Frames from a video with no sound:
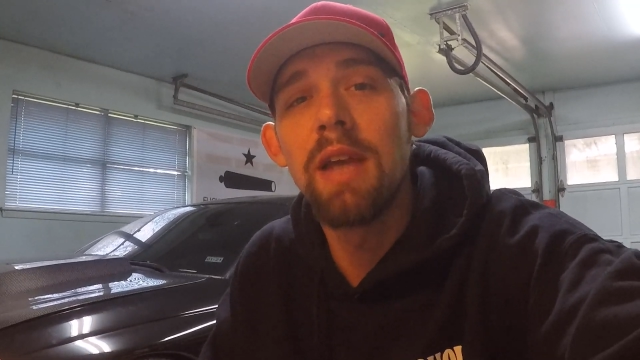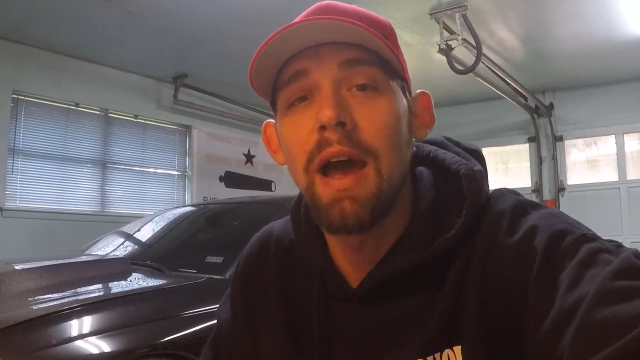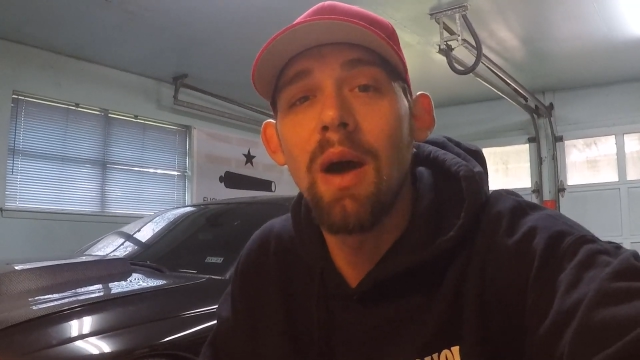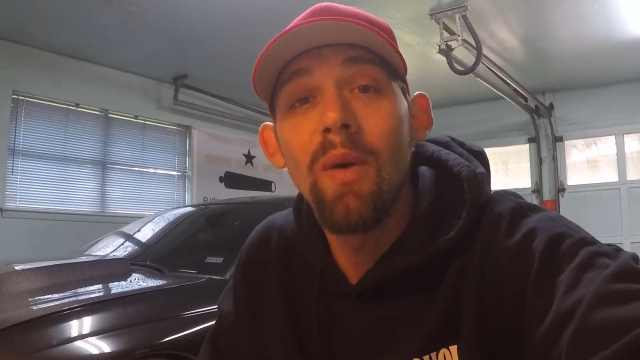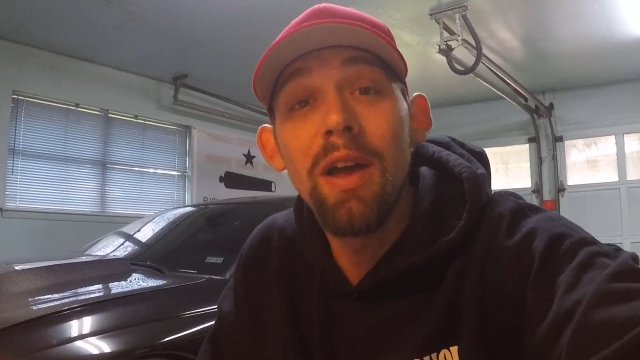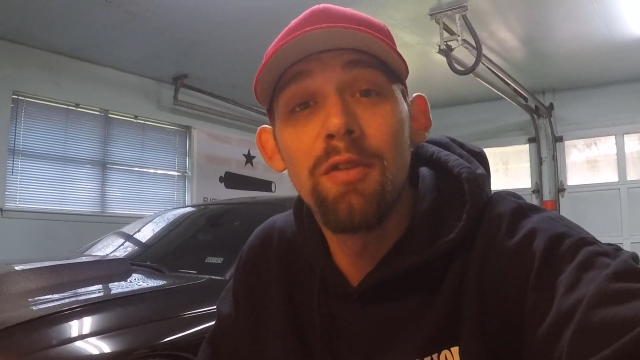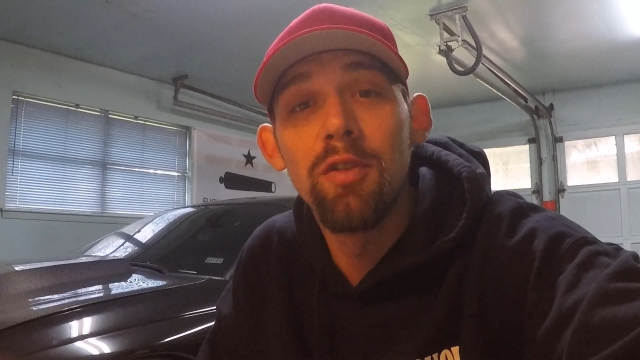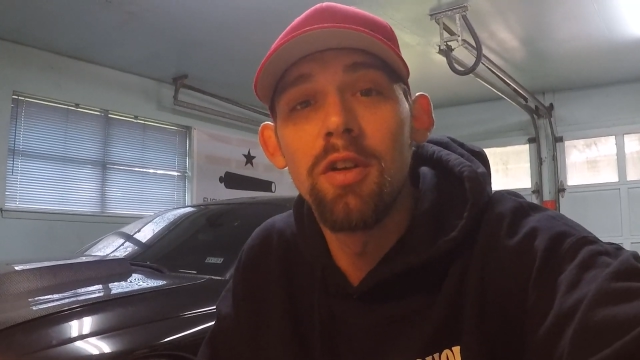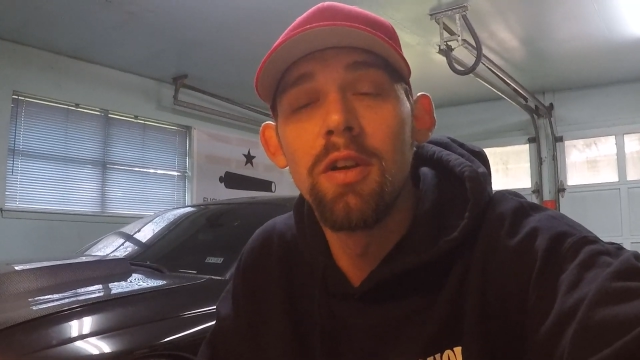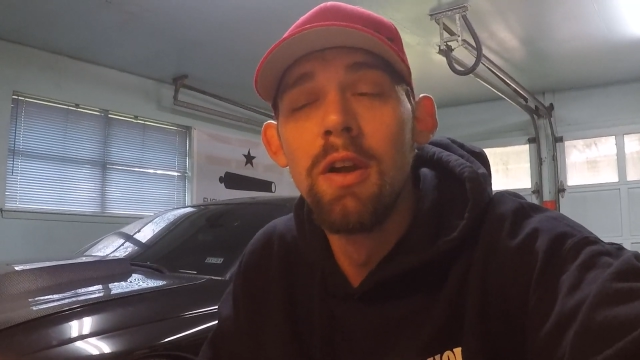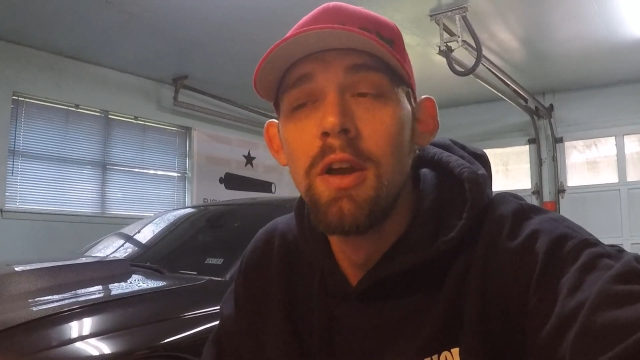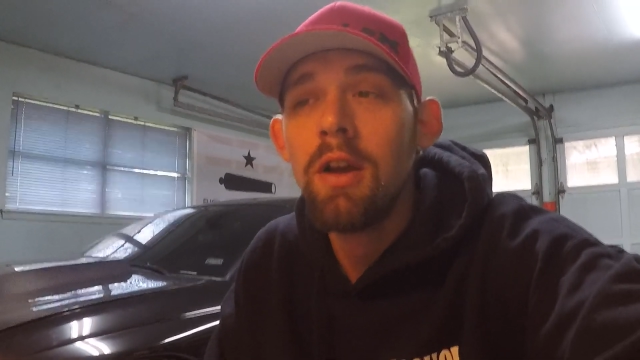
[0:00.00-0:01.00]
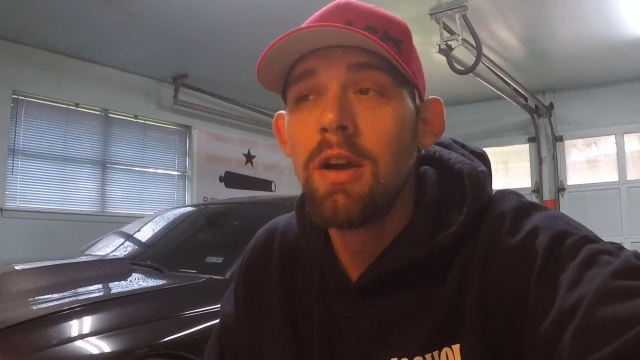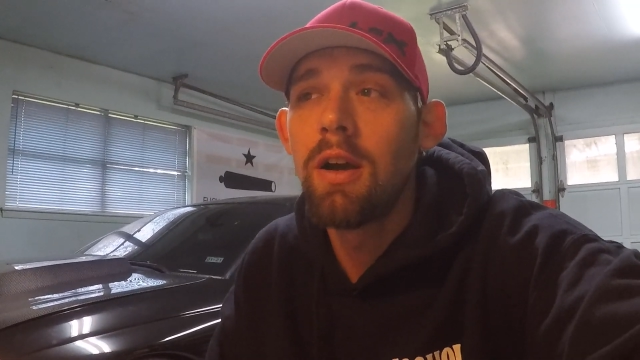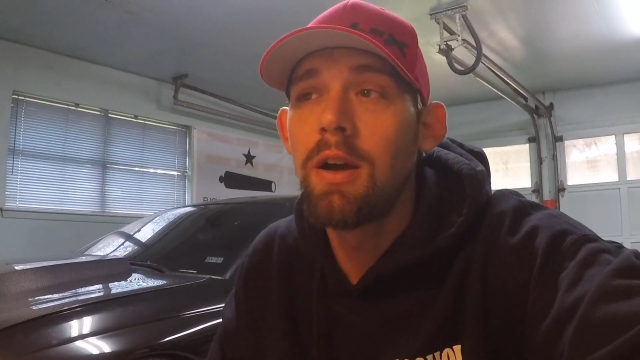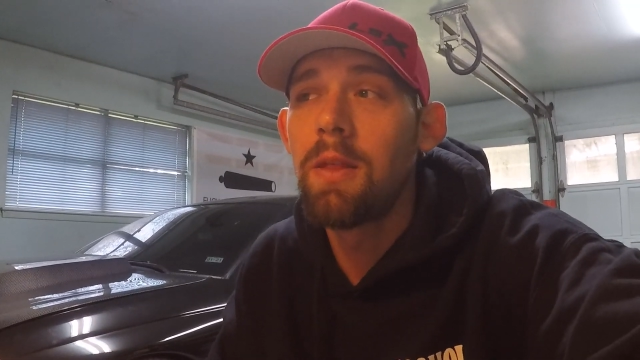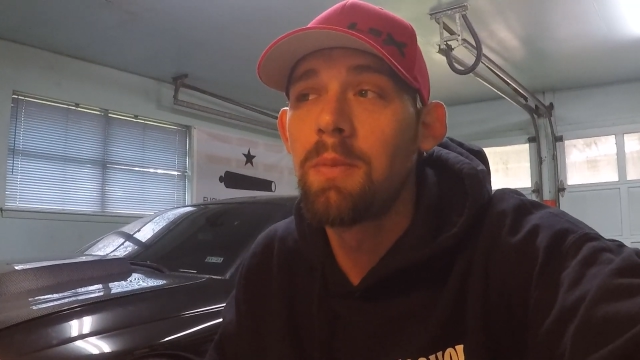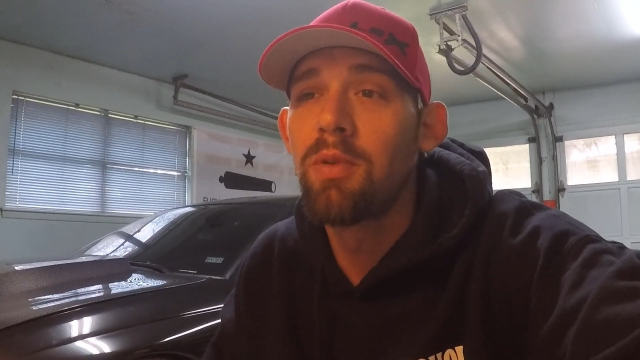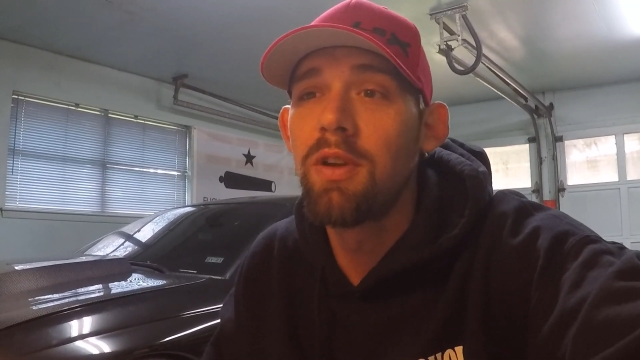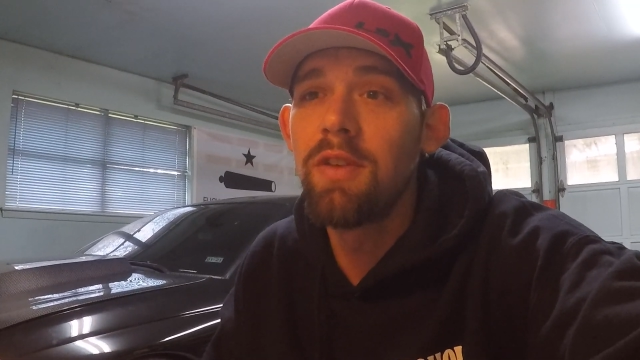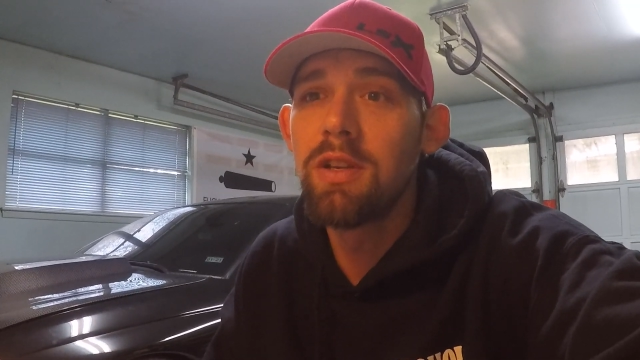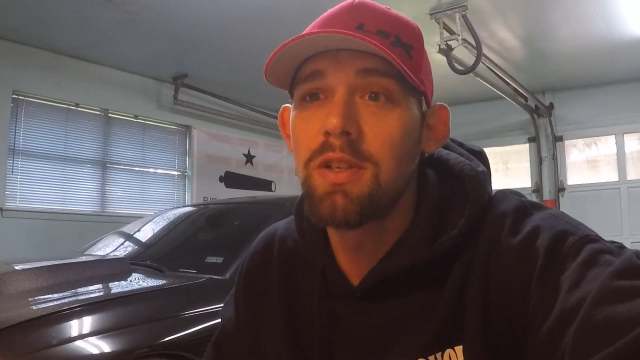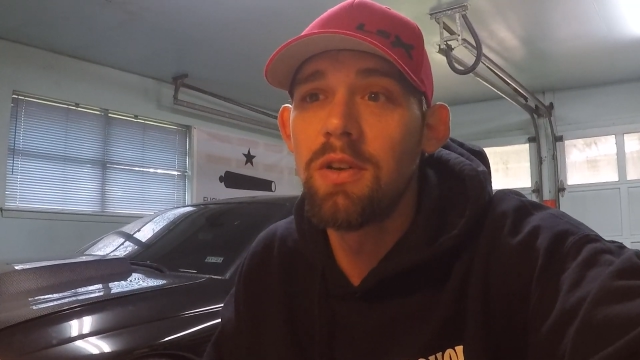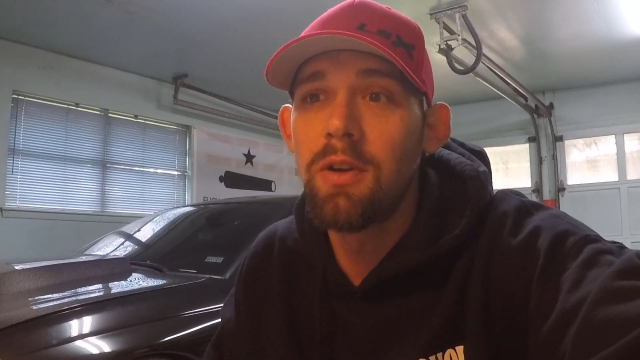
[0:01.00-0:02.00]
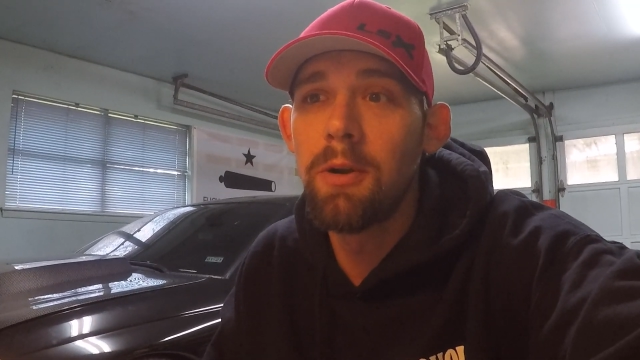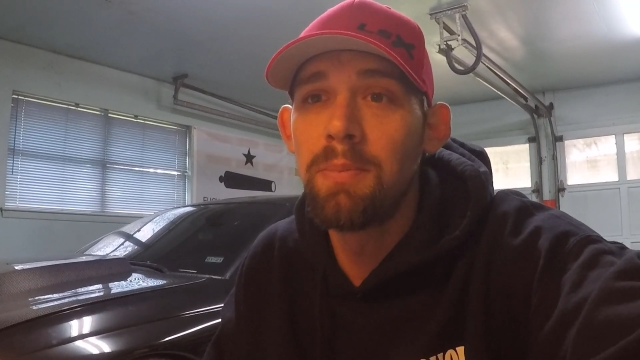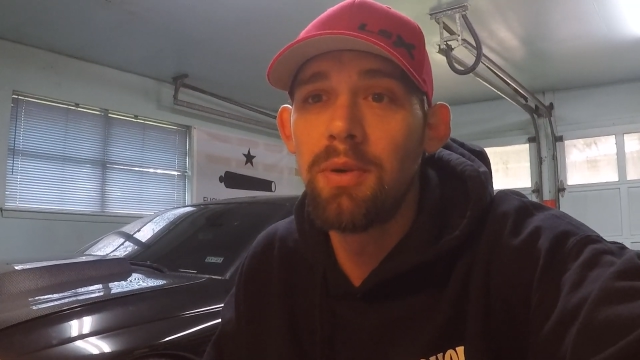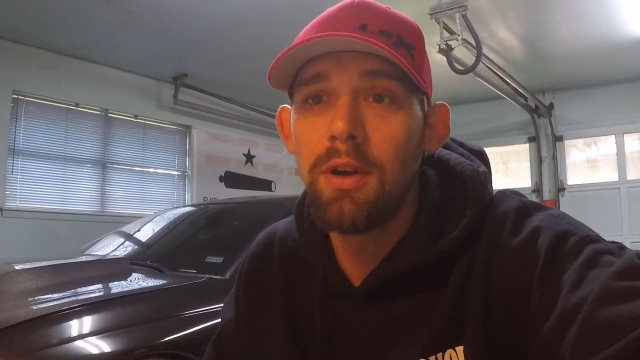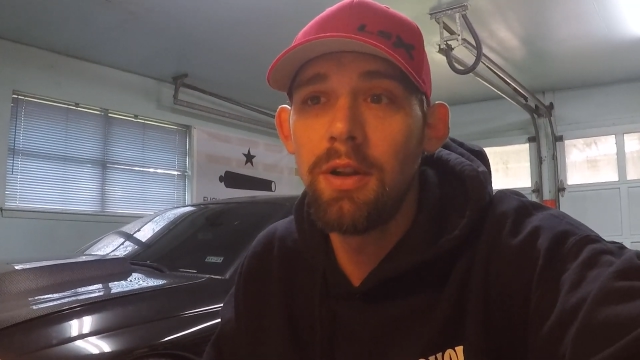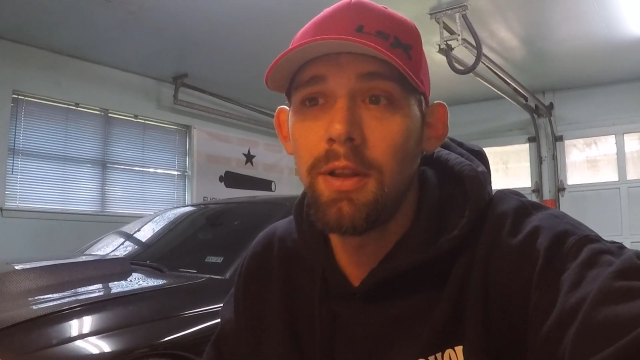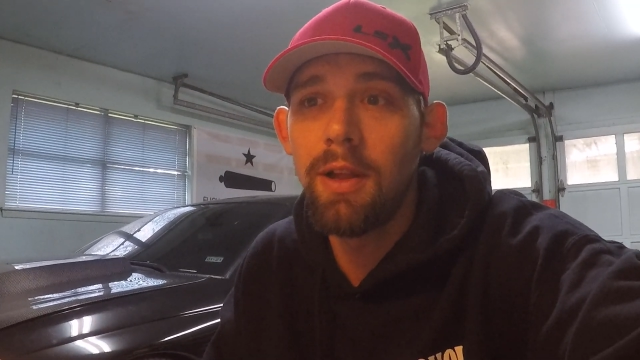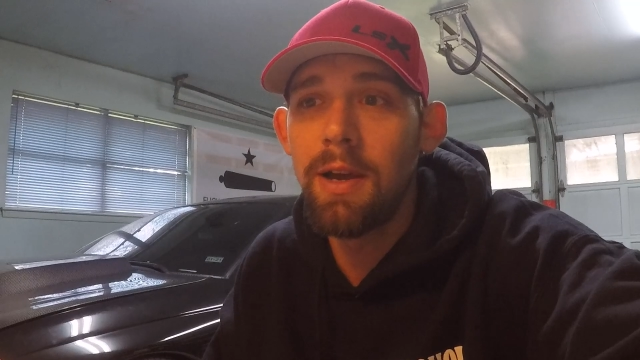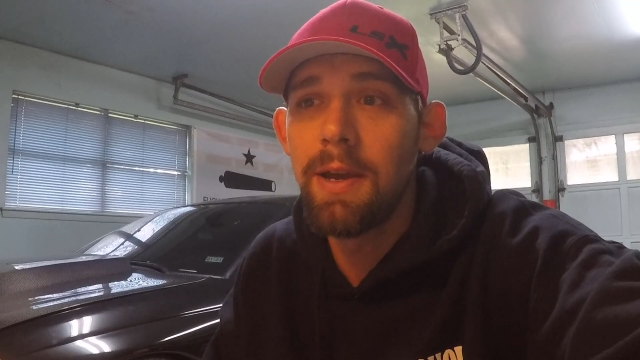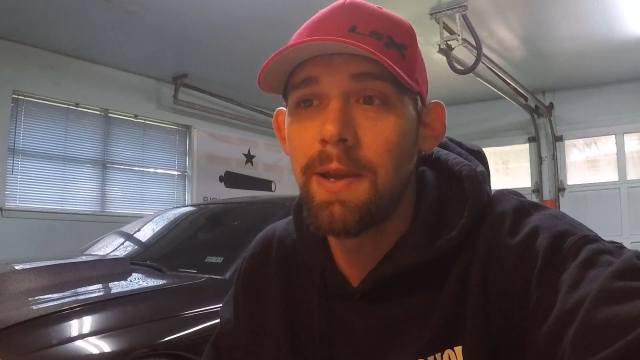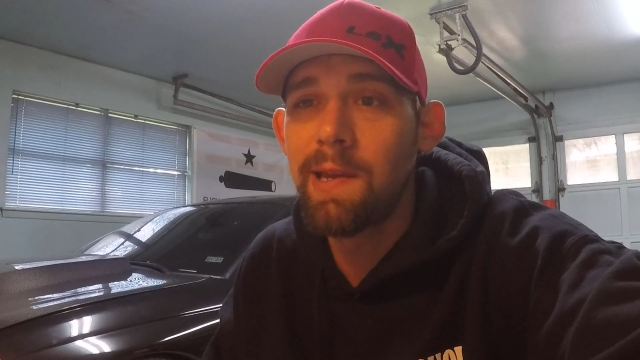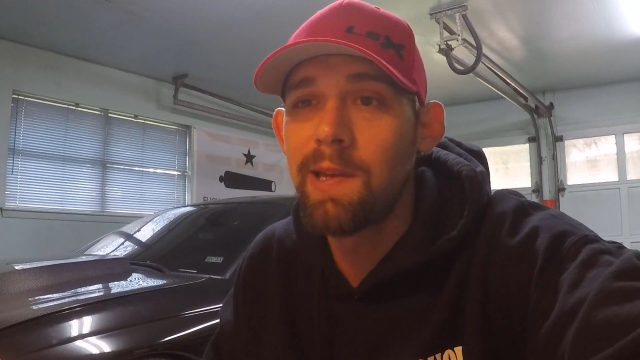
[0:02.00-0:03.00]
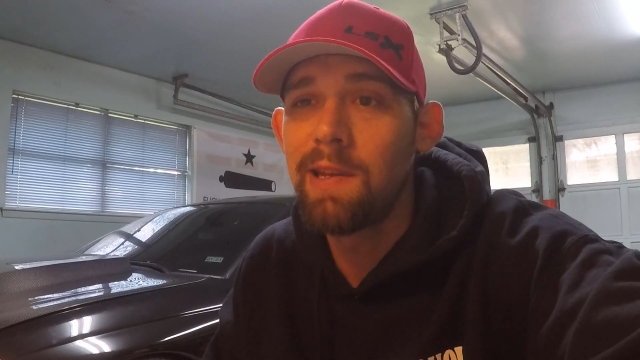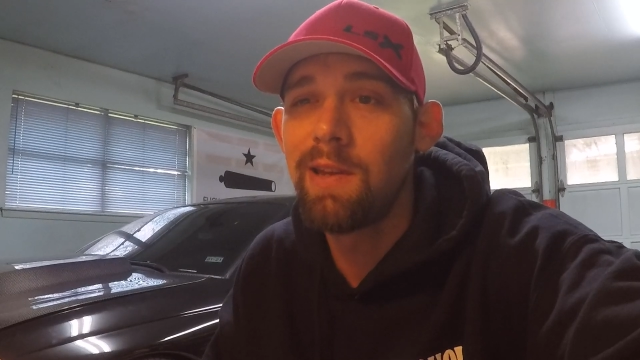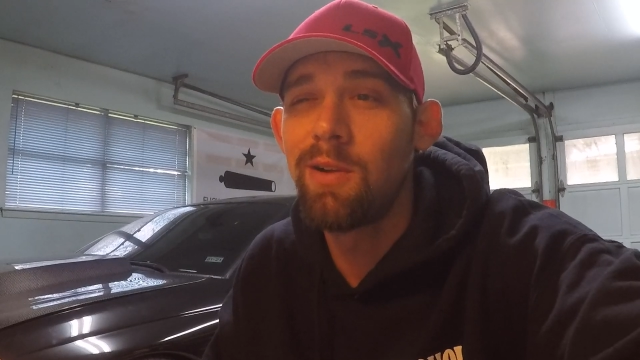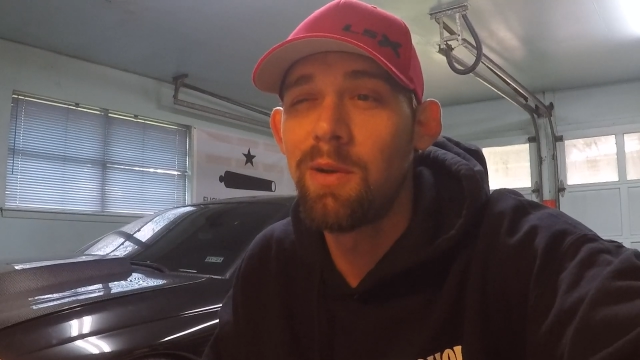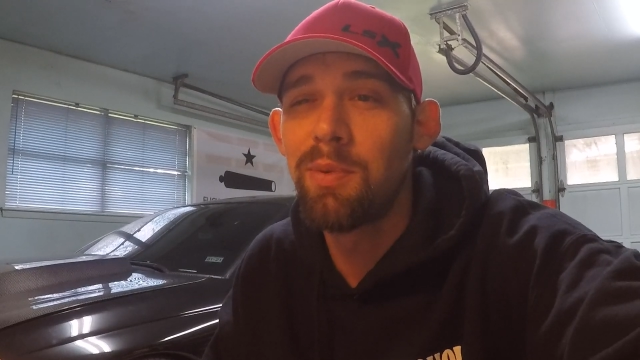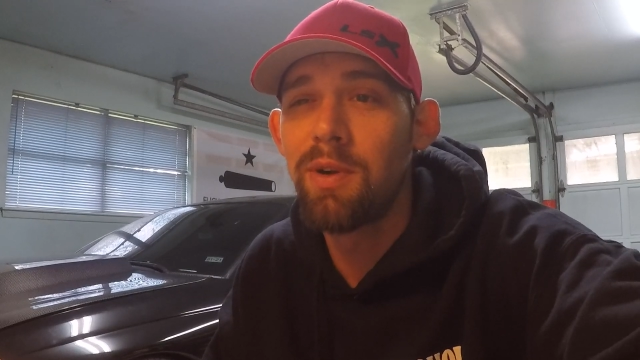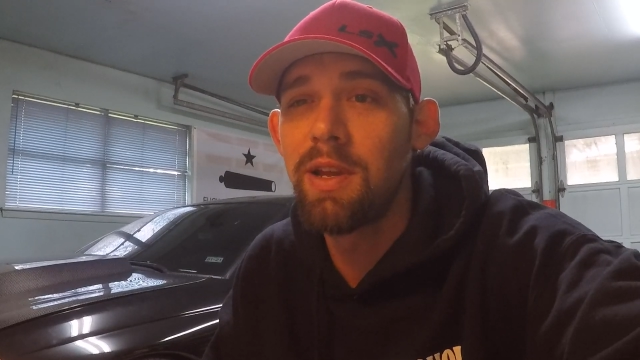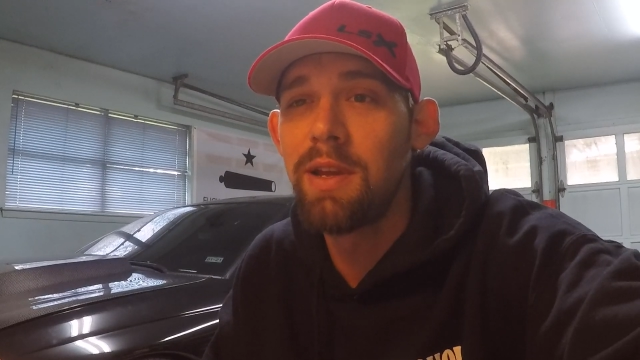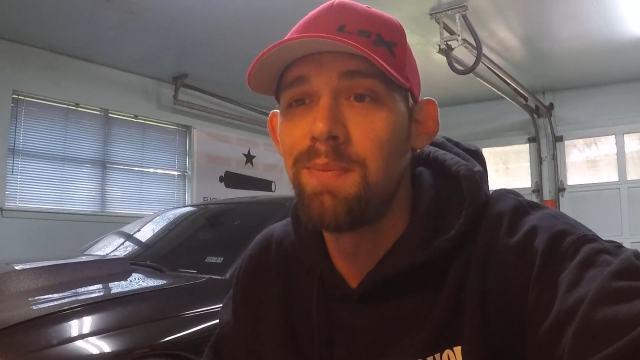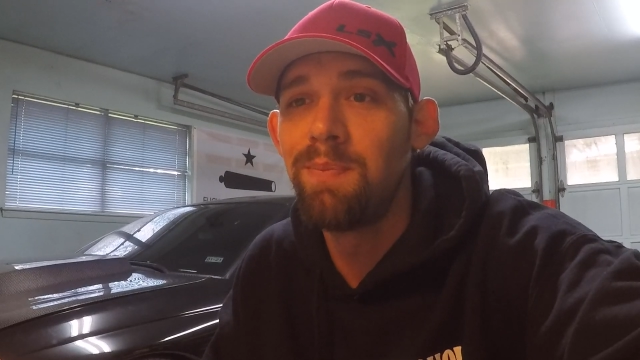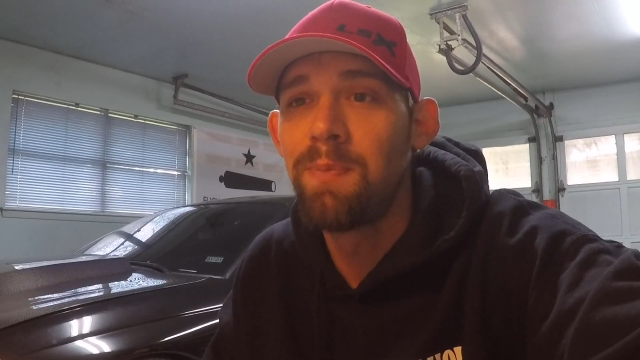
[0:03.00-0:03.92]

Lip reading: However, the previous owner put a pretty